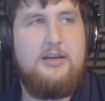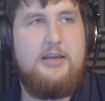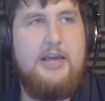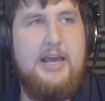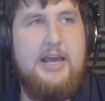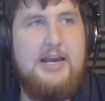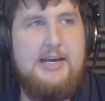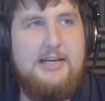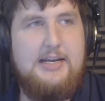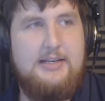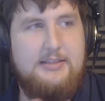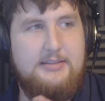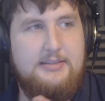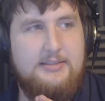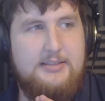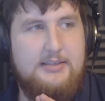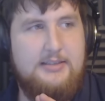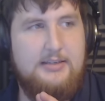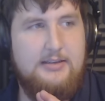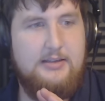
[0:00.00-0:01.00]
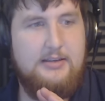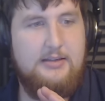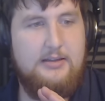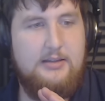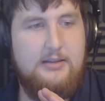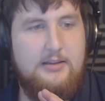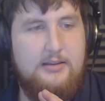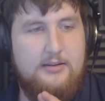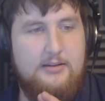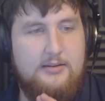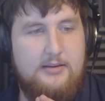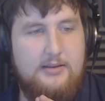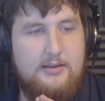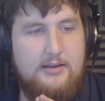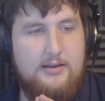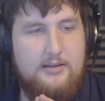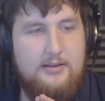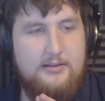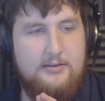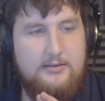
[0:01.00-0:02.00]
And
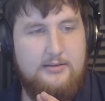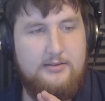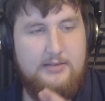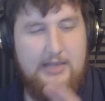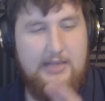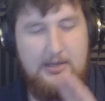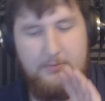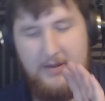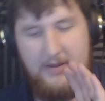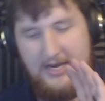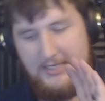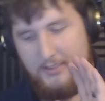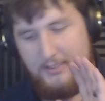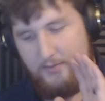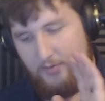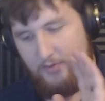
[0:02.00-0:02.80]
it pays for